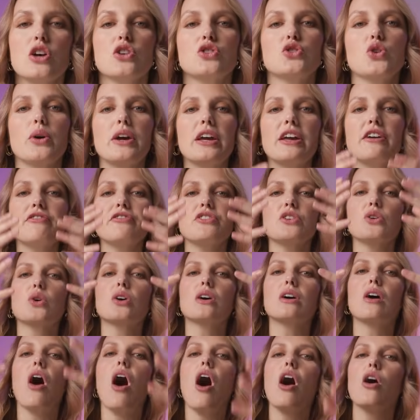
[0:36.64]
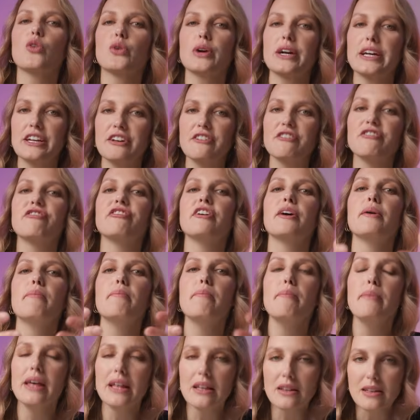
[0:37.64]
So if you're already
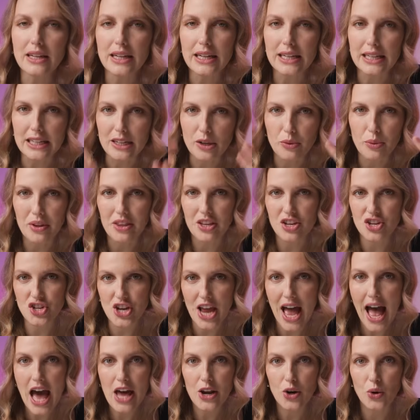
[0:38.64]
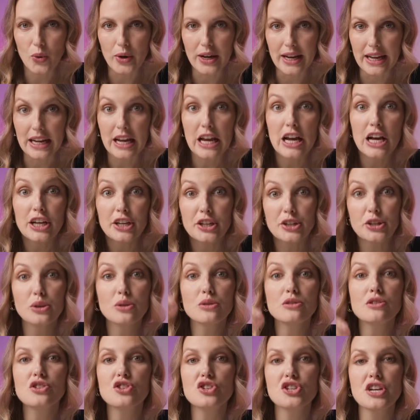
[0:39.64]
familiar with shadowing,
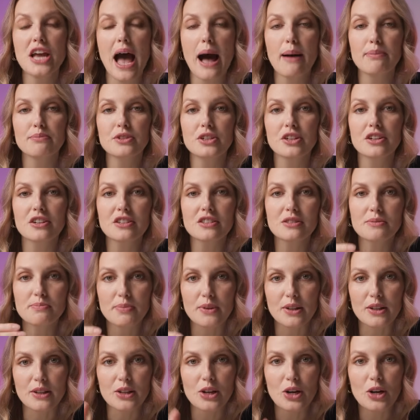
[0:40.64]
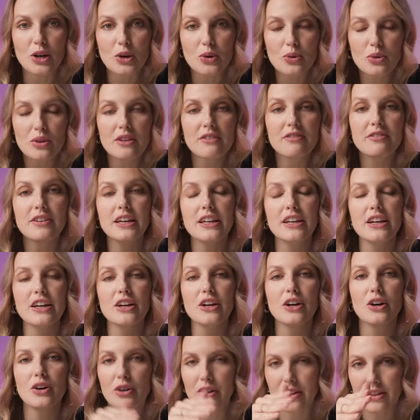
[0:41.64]
use chapters below the
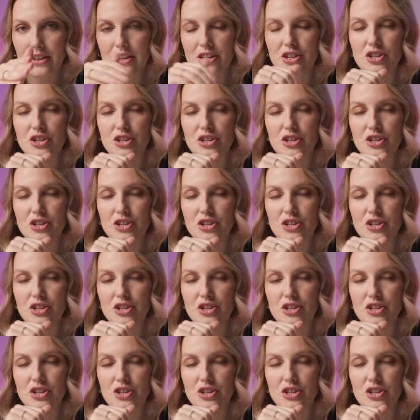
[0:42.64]
video in the